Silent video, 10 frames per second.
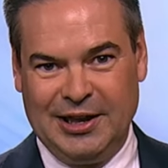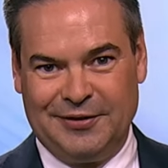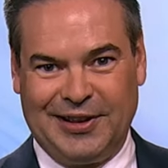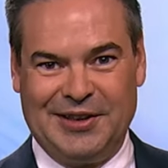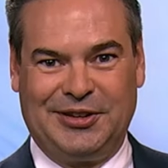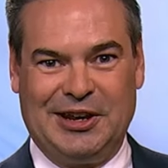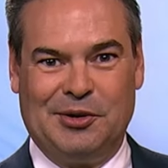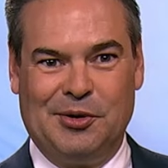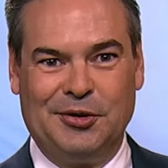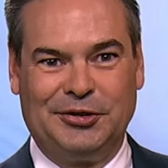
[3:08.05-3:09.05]
Flight Centre
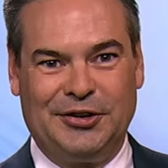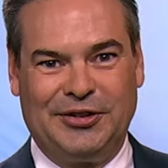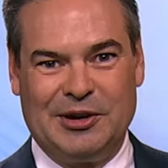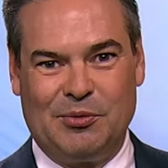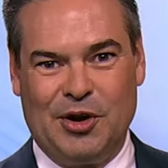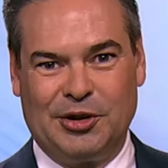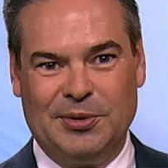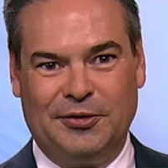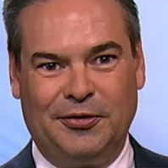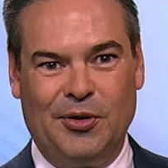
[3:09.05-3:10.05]
also said it
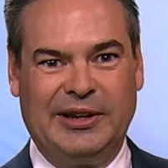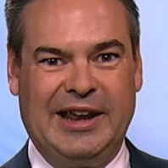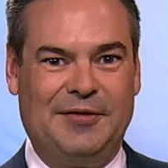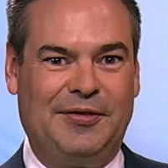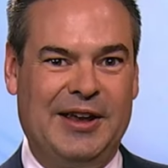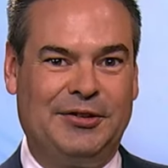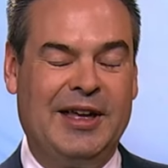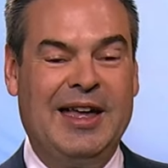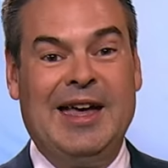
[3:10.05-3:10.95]
welcomed the fall in airfares